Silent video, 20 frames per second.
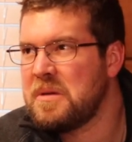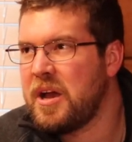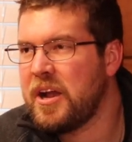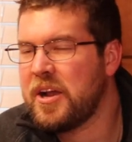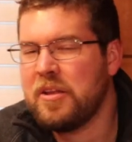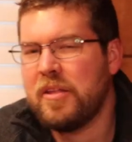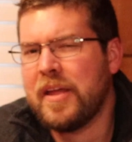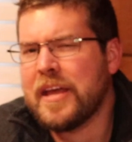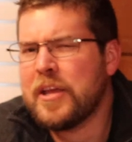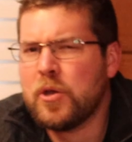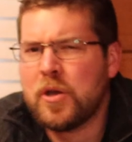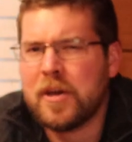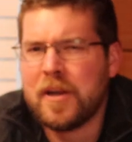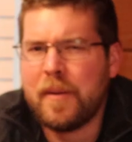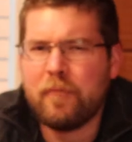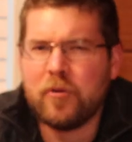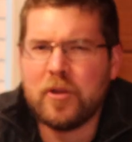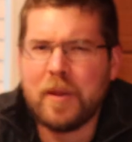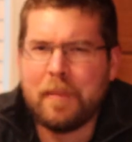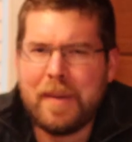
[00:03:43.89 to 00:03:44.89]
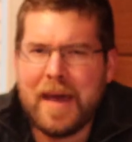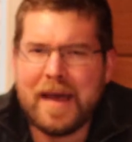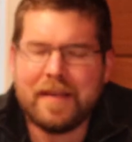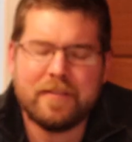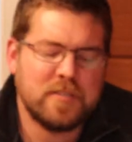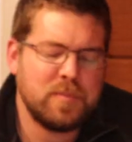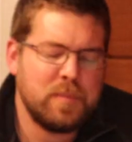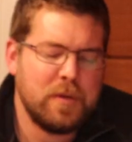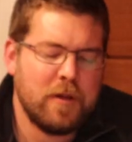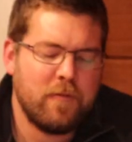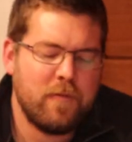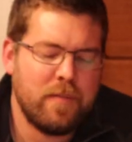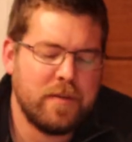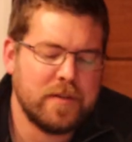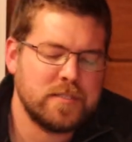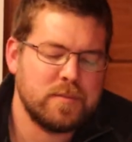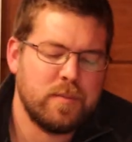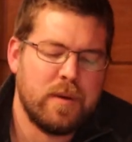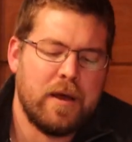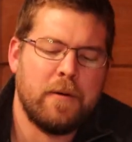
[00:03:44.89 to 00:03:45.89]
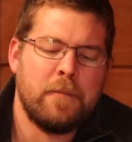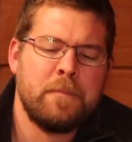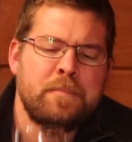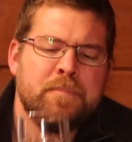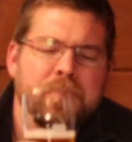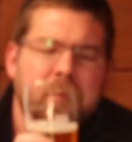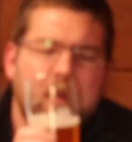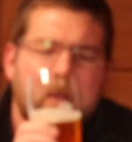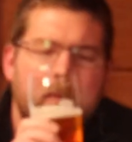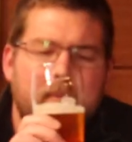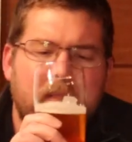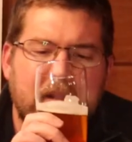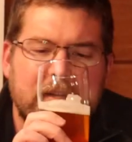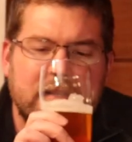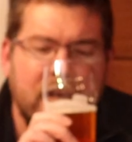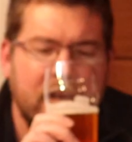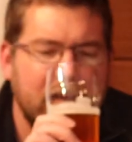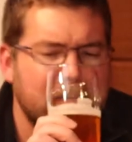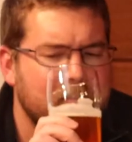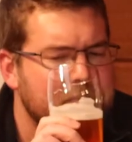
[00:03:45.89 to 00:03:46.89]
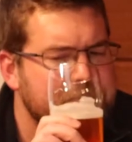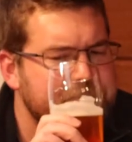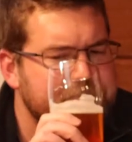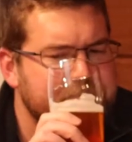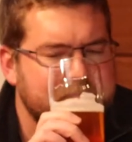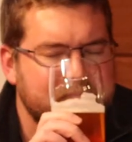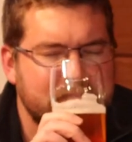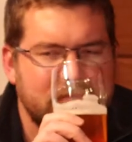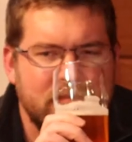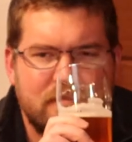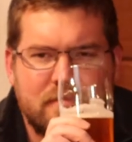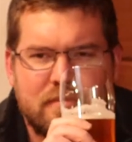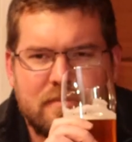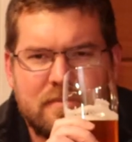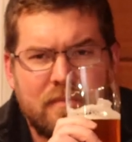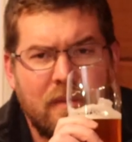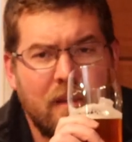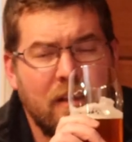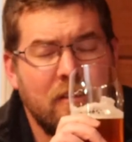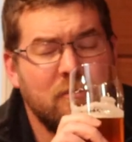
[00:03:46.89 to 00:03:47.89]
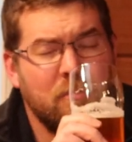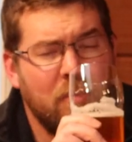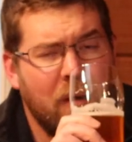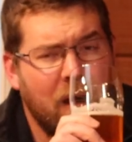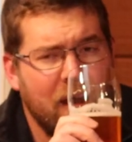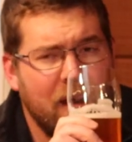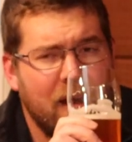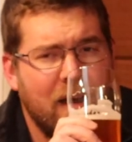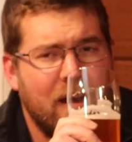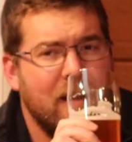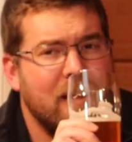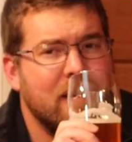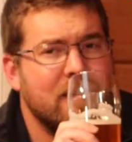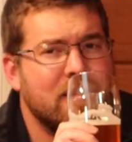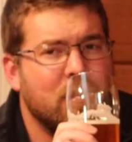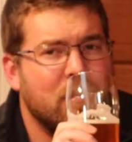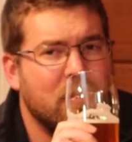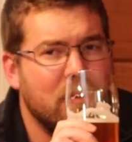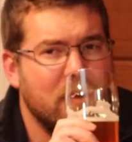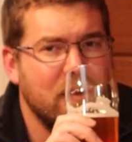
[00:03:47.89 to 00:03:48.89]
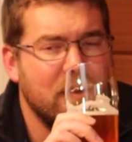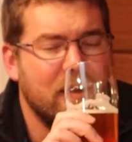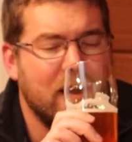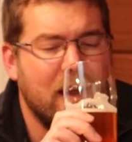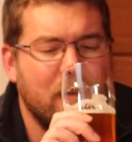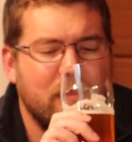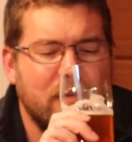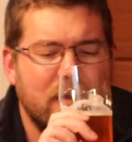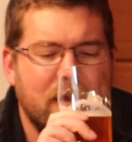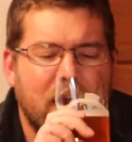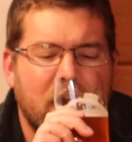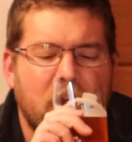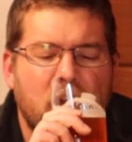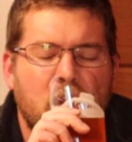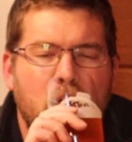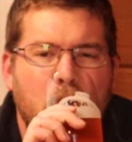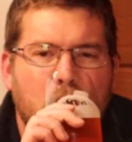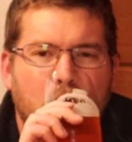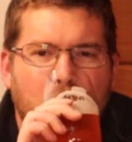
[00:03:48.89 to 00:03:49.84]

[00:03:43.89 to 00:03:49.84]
Like you couldn't really peg this beer from the smell. But the taste, spot on. It's a pretty good IPA.